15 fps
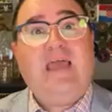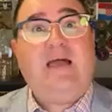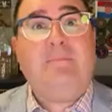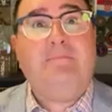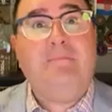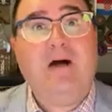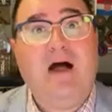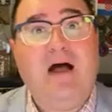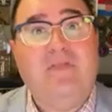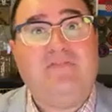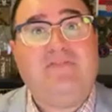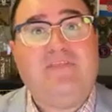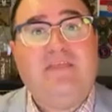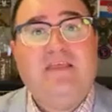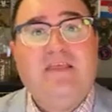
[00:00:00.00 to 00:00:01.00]
month,
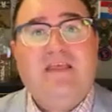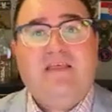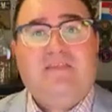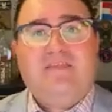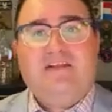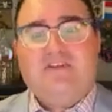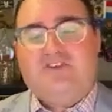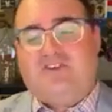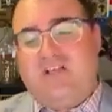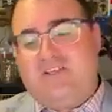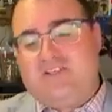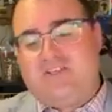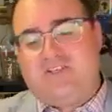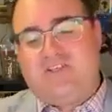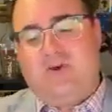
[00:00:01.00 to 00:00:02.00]
there
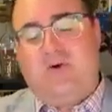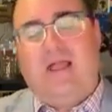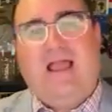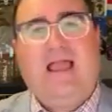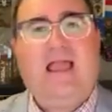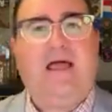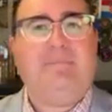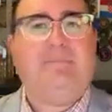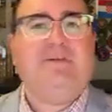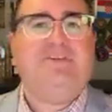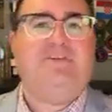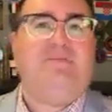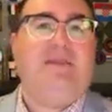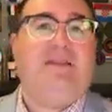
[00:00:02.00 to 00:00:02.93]
just so happened to be an